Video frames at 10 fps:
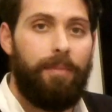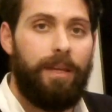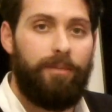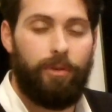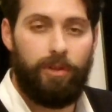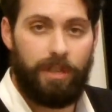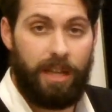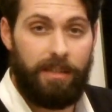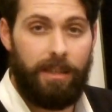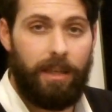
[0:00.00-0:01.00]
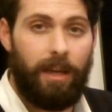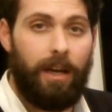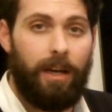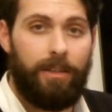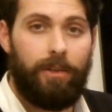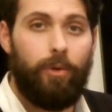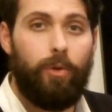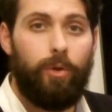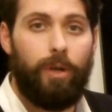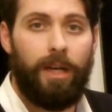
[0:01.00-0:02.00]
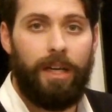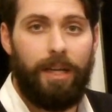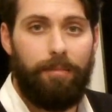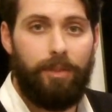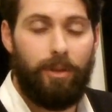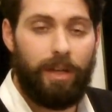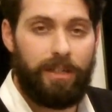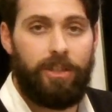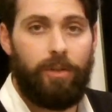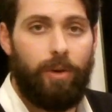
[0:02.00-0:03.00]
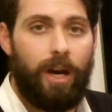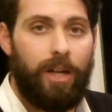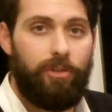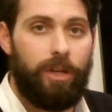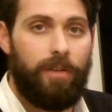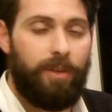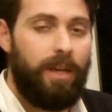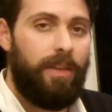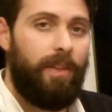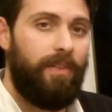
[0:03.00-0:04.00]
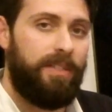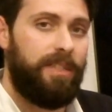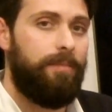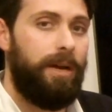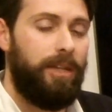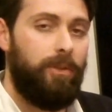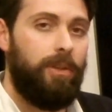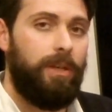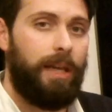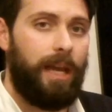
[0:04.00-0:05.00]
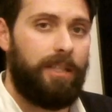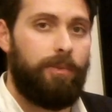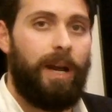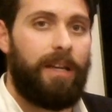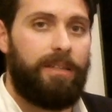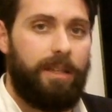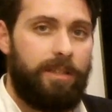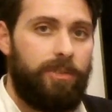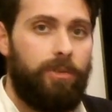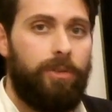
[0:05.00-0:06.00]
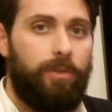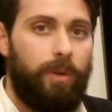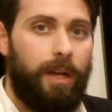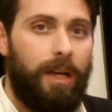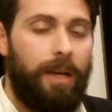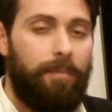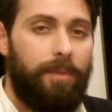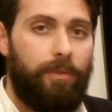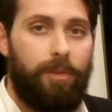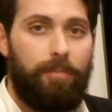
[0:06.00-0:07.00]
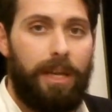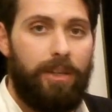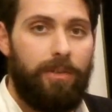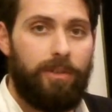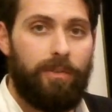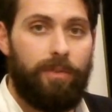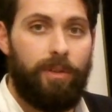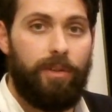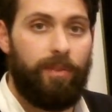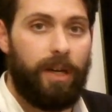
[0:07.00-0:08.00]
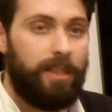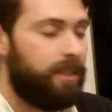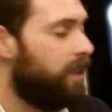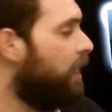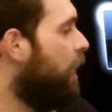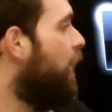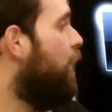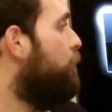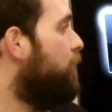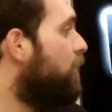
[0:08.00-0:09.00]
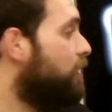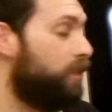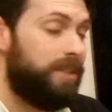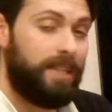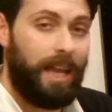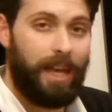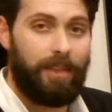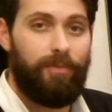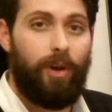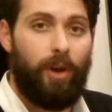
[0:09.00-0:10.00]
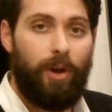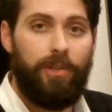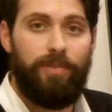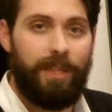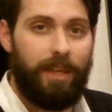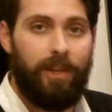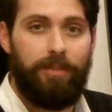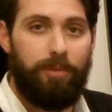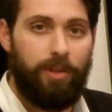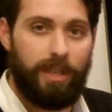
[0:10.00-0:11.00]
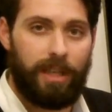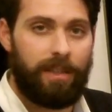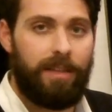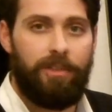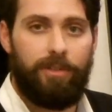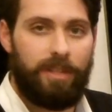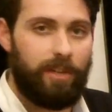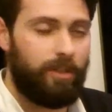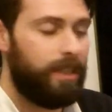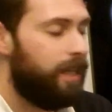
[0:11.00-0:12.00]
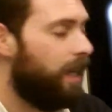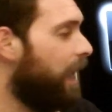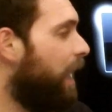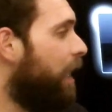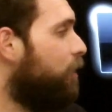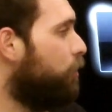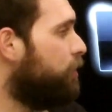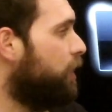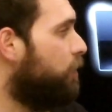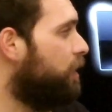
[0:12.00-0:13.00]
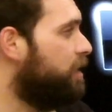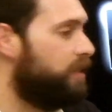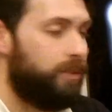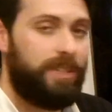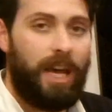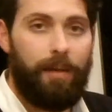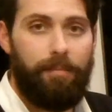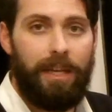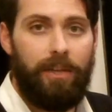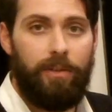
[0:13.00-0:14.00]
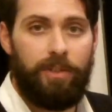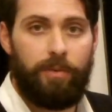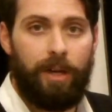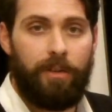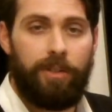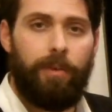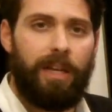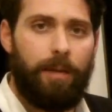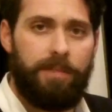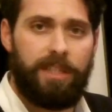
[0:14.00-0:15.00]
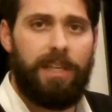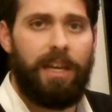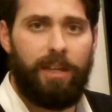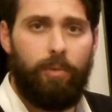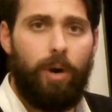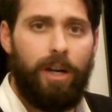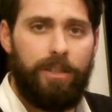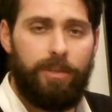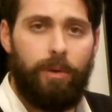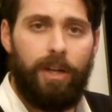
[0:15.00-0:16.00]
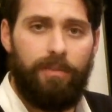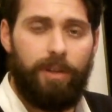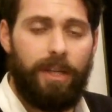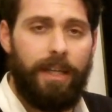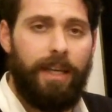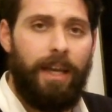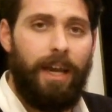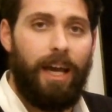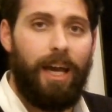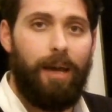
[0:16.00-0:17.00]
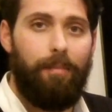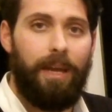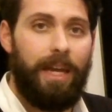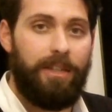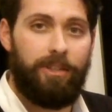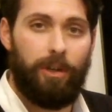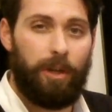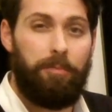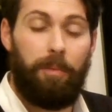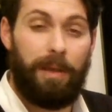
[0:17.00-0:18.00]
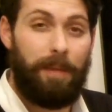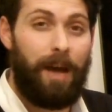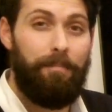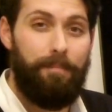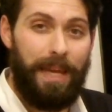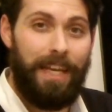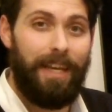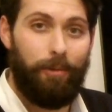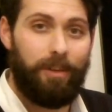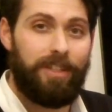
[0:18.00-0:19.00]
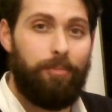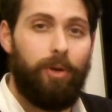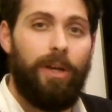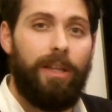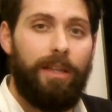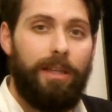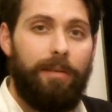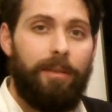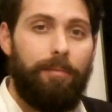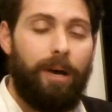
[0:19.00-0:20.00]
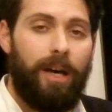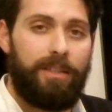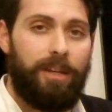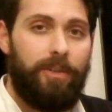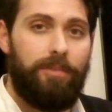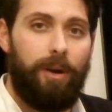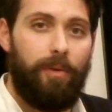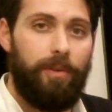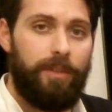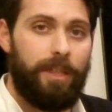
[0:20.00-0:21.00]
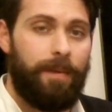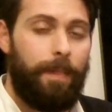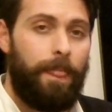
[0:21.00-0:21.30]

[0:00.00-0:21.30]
if you're using an SD card or your external hard drive, then this is the menu that you get to access through the menus of the device. And then you can select photos, videos, music, etc, etc. And also this is your setup menus as well. So when it comes to connecting to Wi-Fi, it took probably about a minute once I put in the passcode to my router.